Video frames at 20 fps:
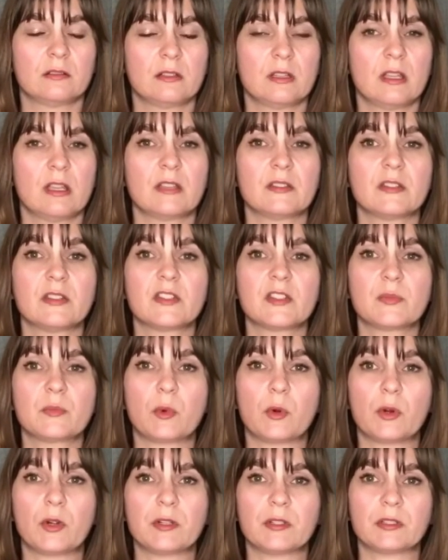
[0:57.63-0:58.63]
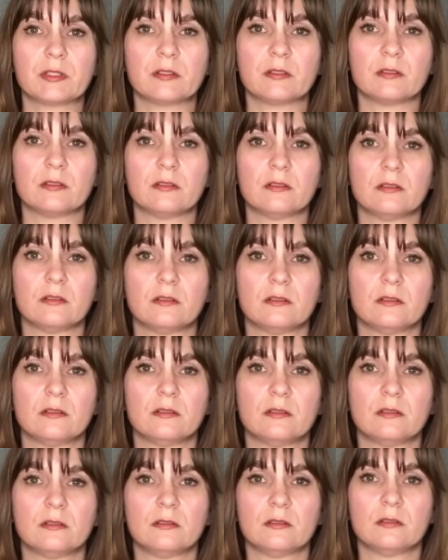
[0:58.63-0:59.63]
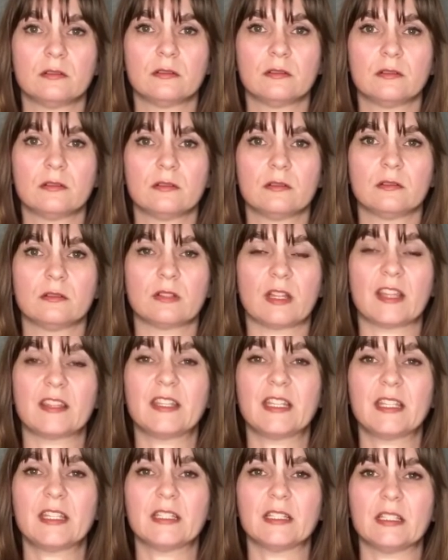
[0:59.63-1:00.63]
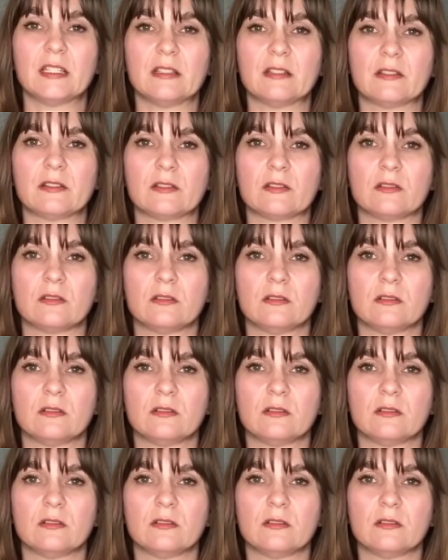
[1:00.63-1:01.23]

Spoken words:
Is it sport? I think it is.